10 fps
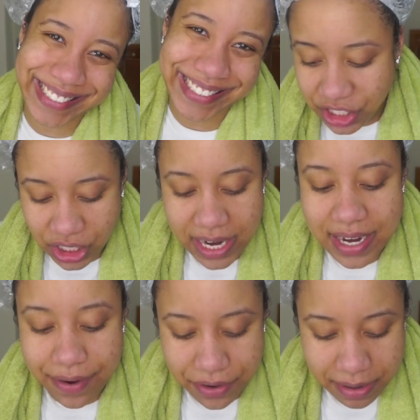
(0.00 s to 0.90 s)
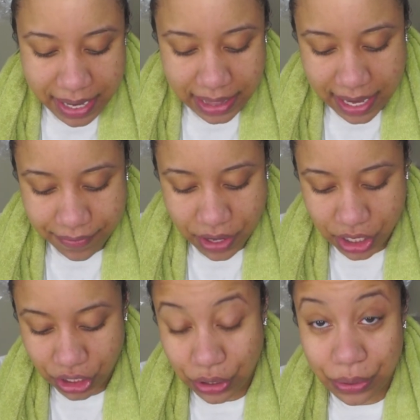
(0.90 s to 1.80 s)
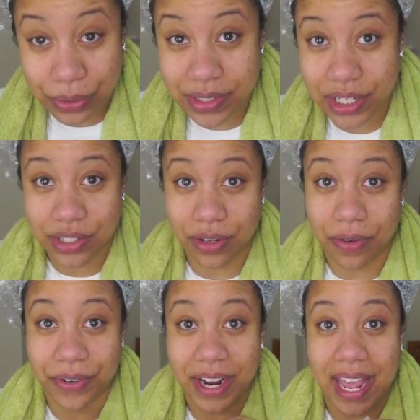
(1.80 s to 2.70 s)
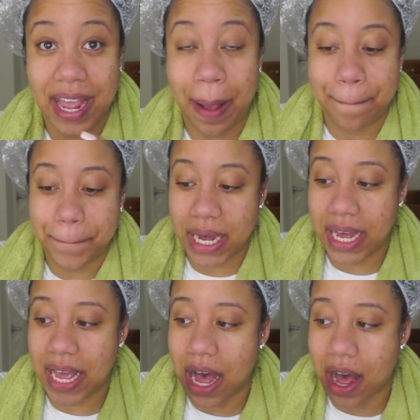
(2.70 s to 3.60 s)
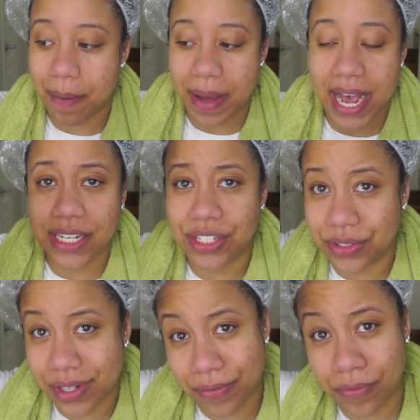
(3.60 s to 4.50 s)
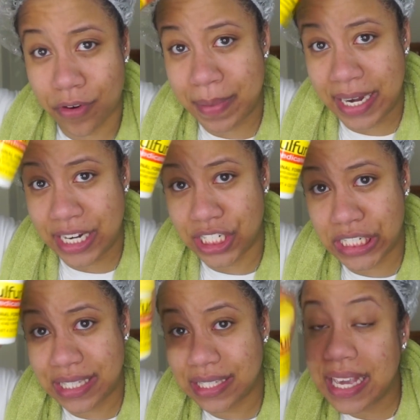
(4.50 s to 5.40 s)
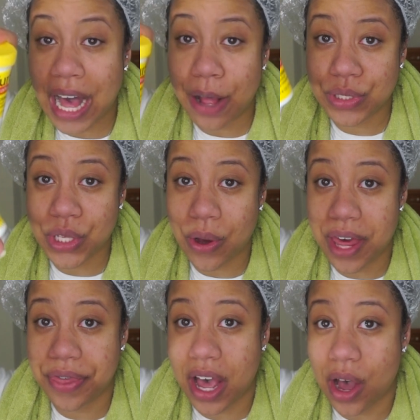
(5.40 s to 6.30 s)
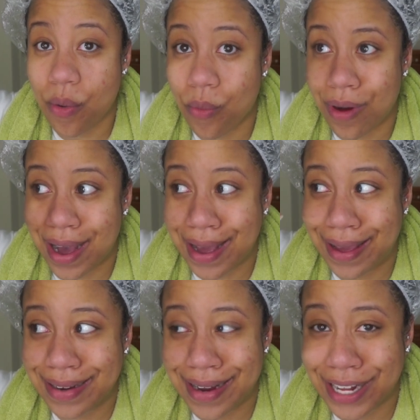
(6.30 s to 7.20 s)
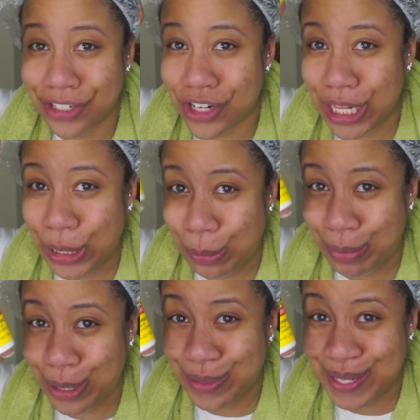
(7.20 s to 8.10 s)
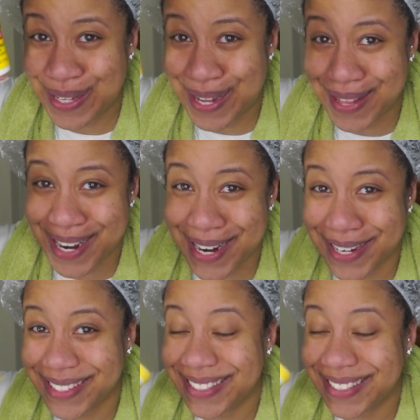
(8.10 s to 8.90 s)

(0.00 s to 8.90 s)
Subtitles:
Actually never in my life used Sulfur 8, but I do suffer from an itchy scalp, so I thought, why not try a little bit of this on there?